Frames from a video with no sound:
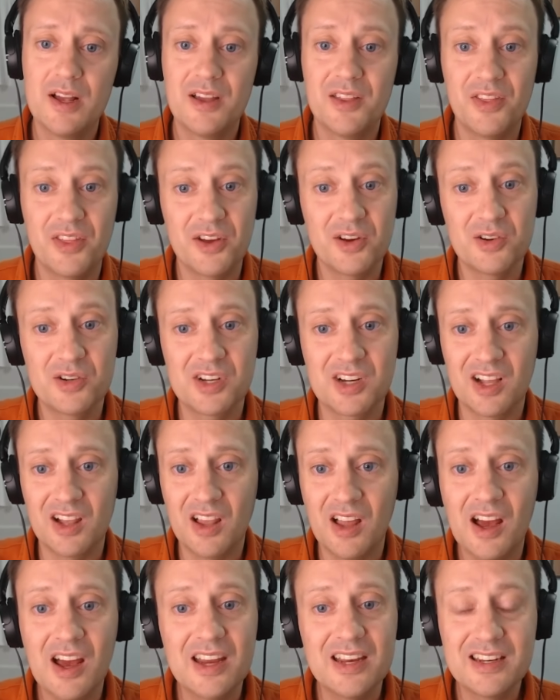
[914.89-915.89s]
their
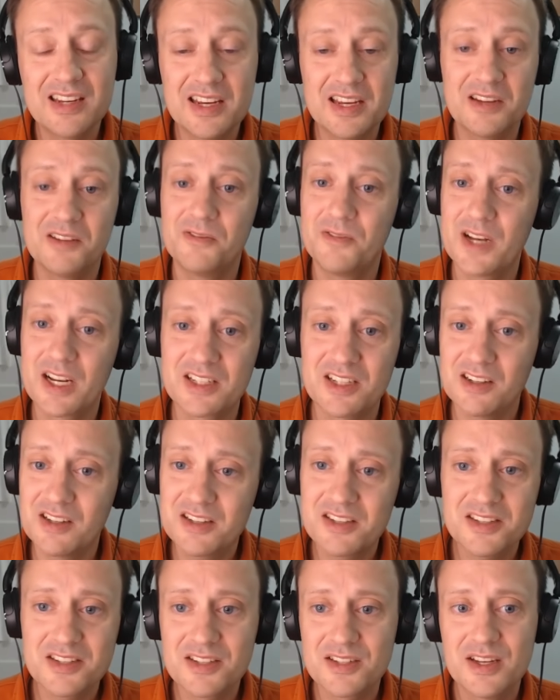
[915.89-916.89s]
decline can affect
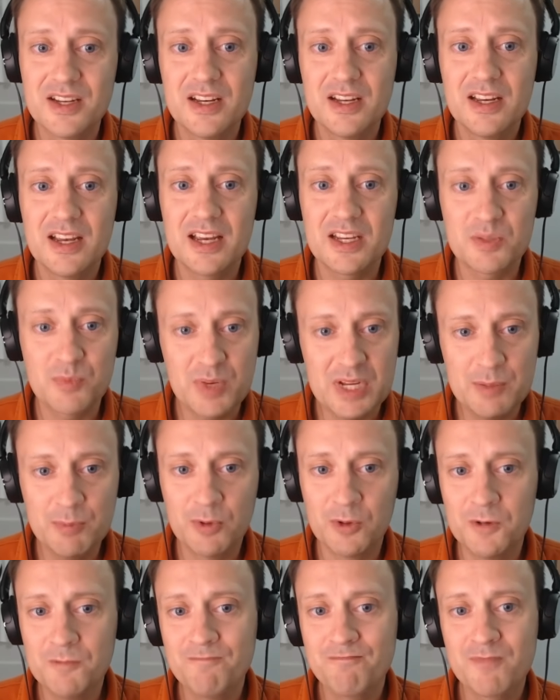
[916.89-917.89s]
us as
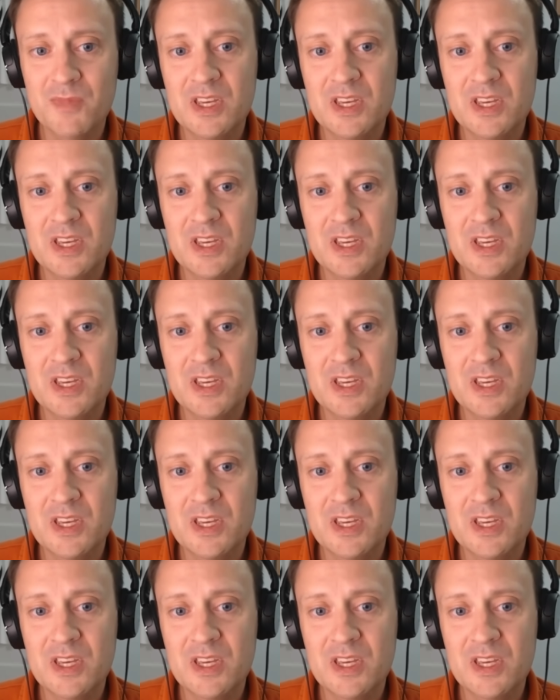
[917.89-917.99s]
people.